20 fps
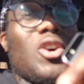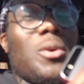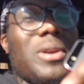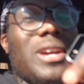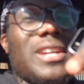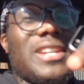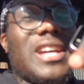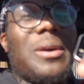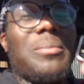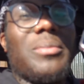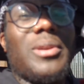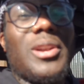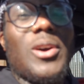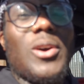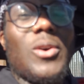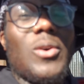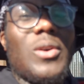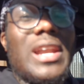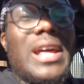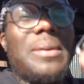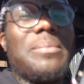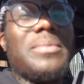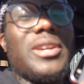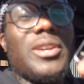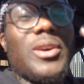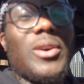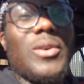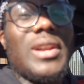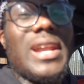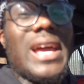comment it down below, let me
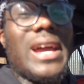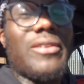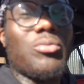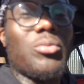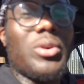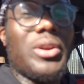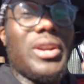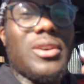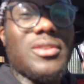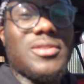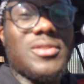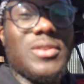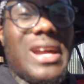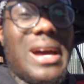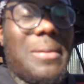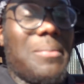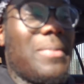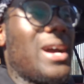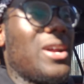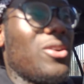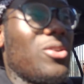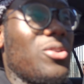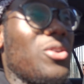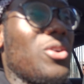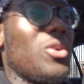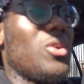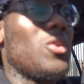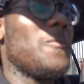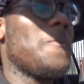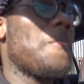know, let everyone else know that might not
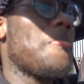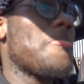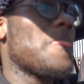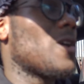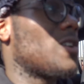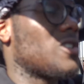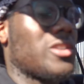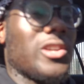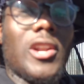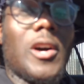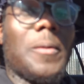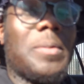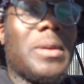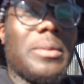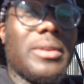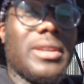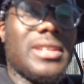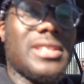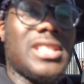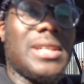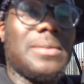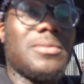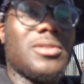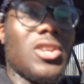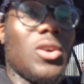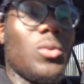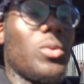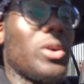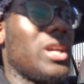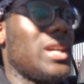know, because a lot of people didn't seem to
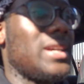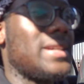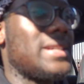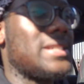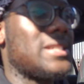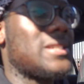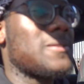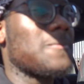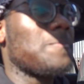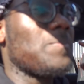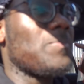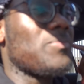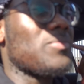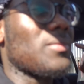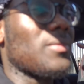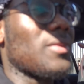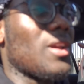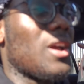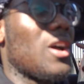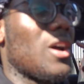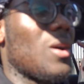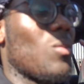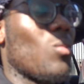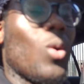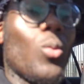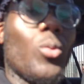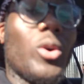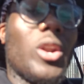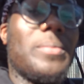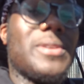know what it is. Um,
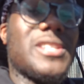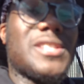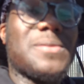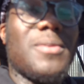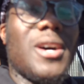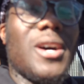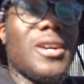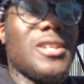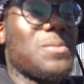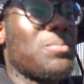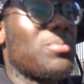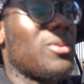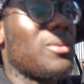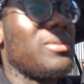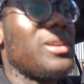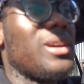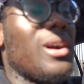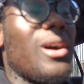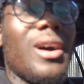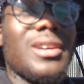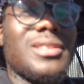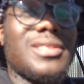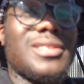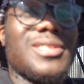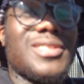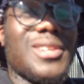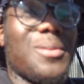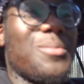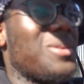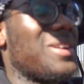what would have been smart is probably
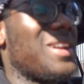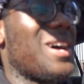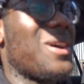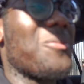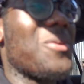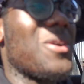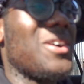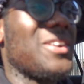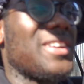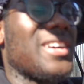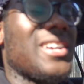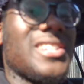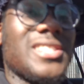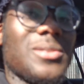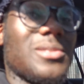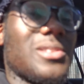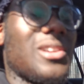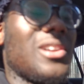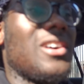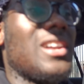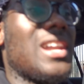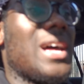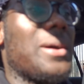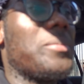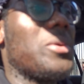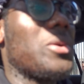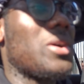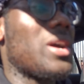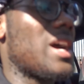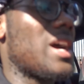asking someone that worked there, because there was a lot of Lambo